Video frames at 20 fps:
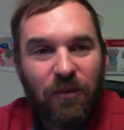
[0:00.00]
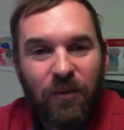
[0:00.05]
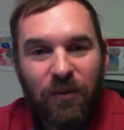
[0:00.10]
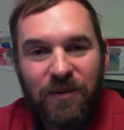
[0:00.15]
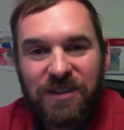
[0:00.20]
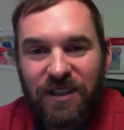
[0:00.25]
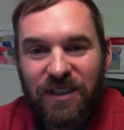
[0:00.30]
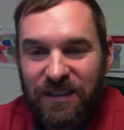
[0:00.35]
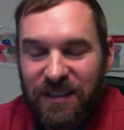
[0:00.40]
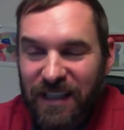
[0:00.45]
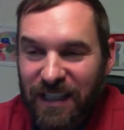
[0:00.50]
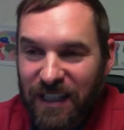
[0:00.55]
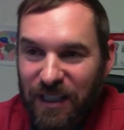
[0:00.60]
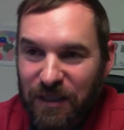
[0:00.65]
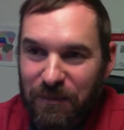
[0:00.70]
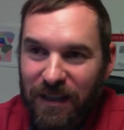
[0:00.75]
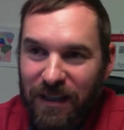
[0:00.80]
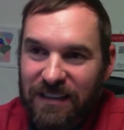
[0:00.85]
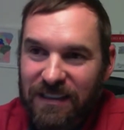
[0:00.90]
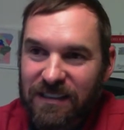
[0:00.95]
When we start thinking
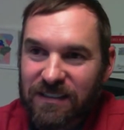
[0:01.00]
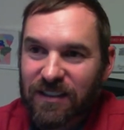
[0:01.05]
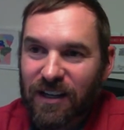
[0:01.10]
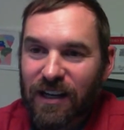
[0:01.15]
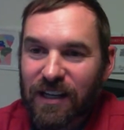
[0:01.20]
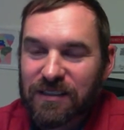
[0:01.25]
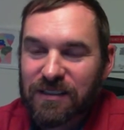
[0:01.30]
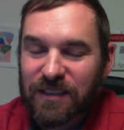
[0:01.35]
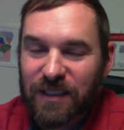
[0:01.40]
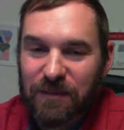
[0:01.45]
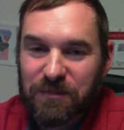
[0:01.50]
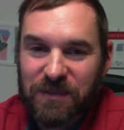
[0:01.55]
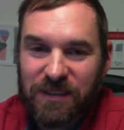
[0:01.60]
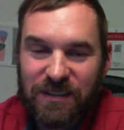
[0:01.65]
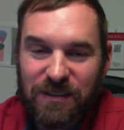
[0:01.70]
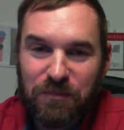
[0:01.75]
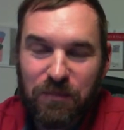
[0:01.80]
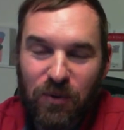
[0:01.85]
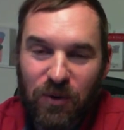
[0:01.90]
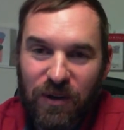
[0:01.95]
about these concepts,
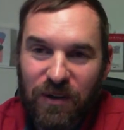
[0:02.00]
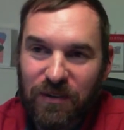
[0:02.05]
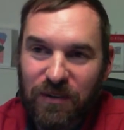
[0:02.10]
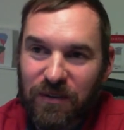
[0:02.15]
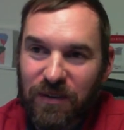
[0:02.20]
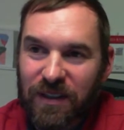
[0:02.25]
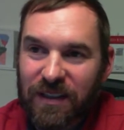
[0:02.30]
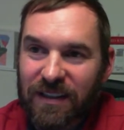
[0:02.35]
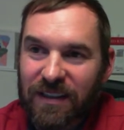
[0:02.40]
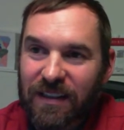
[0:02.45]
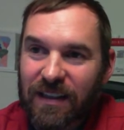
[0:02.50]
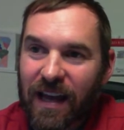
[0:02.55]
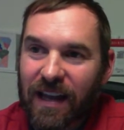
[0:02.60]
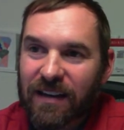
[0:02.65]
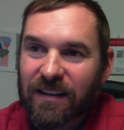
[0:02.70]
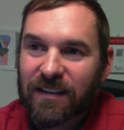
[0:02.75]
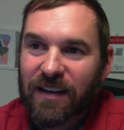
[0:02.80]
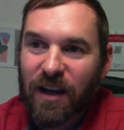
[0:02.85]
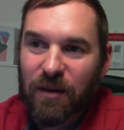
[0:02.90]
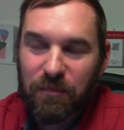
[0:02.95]
it's important that
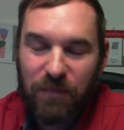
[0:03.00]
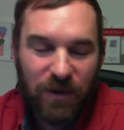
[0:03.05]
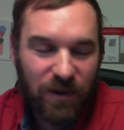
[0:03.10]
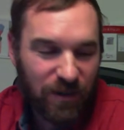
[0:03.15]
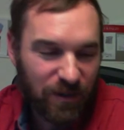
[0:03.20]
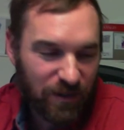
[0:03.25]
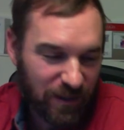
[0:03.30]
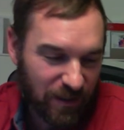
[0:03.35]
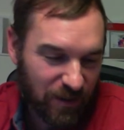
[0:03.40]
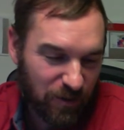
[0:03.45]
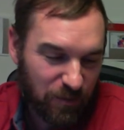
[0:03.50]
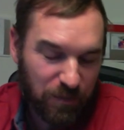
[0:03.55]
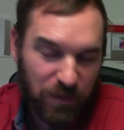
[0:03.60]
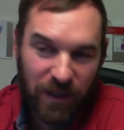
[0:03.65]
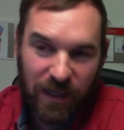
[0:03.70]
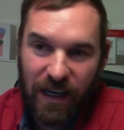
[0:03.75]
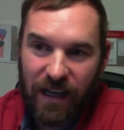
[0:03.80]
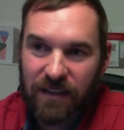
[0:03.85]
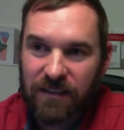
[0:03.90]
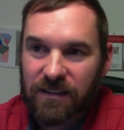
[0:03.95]
that number that you
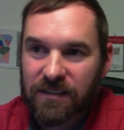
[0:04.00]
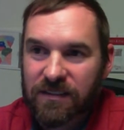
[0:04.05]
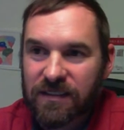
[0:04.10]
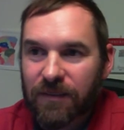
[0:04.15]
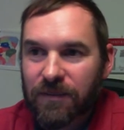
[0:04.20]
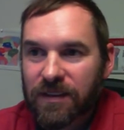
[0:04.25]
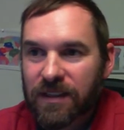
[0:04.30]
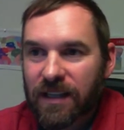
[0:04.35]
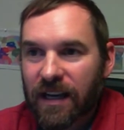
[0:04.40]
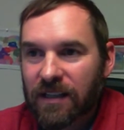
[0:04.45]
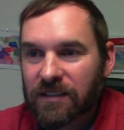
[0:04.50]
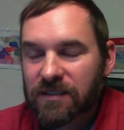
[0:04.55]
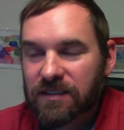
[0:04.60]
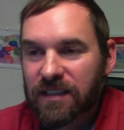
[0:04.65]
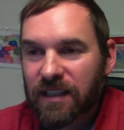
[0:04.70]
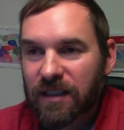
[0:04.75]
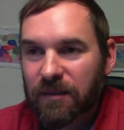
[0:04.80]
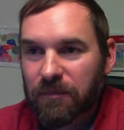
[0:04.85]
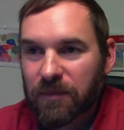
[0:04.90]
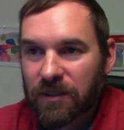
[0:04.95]
put out, the
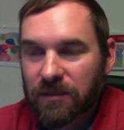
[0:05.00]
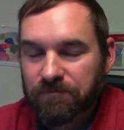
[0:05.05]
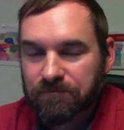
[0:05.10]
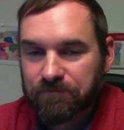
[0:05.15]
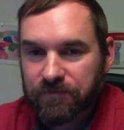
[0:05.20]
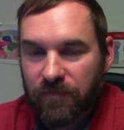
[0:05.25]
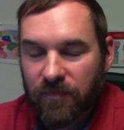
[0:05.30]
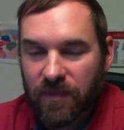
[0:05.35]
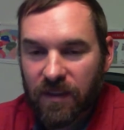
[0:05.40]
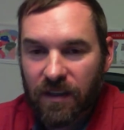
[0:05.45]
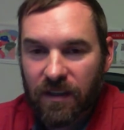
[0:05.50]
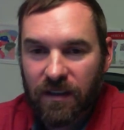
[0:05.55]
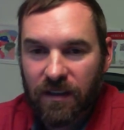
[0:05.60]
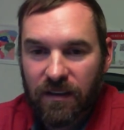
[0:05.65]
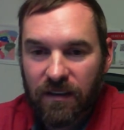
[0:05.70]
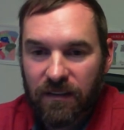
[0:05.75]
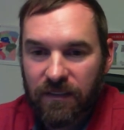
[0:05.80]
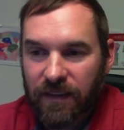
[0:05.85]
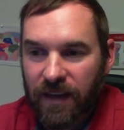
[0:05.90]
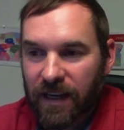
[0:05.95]
7,000 number,
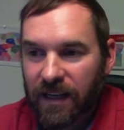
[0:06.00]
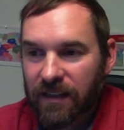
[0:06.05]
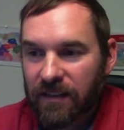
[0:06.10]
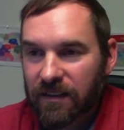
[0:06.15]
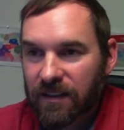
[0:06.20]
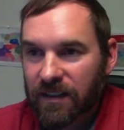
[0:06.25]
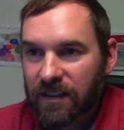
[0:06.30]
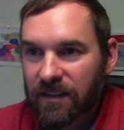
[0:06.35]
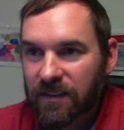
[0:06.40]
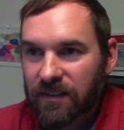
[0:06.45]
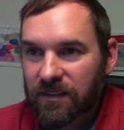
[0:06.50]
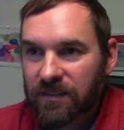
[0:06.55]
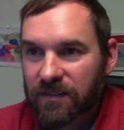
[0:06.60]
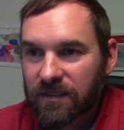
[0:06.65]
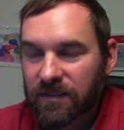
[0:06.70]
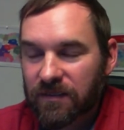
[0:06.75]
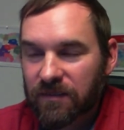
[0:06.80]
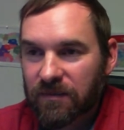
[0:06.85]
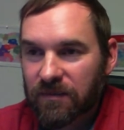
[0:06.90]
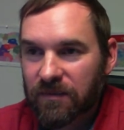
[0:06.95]
that
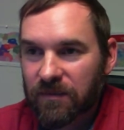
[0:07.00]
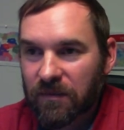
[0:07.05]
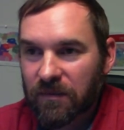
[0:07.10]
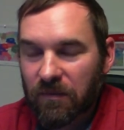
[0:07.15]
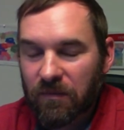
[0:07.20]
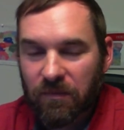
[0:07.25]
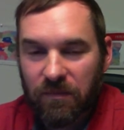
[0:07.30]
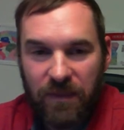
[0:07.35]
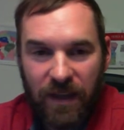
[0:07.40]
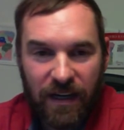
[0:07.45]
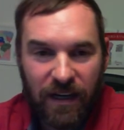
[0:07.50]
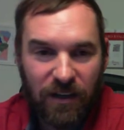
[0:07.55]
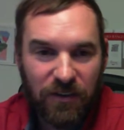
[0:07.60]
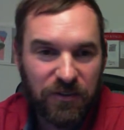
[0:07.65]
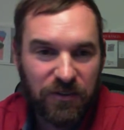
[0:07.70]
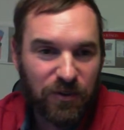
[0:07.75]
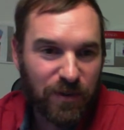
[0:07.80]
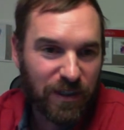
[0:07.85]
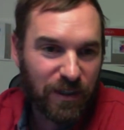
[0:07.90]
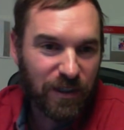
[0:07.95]
is that
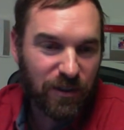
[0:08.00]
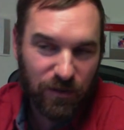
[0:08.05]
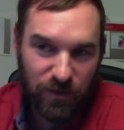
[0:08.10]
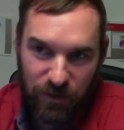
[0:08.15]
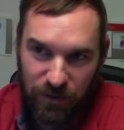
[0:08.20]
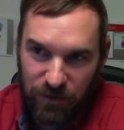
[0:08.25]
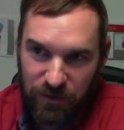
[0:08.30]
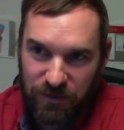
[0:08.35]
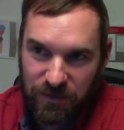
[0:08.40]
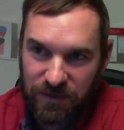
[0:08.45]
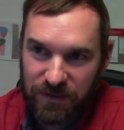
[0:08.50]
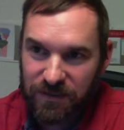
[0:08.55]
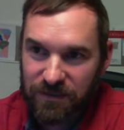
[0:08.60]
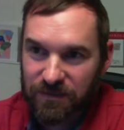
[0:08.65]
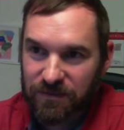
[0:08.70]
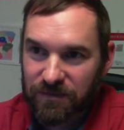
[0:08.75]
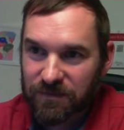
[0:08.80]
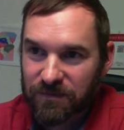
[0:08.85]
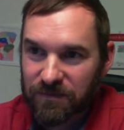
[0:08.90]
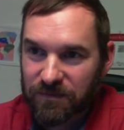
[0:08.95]
also includes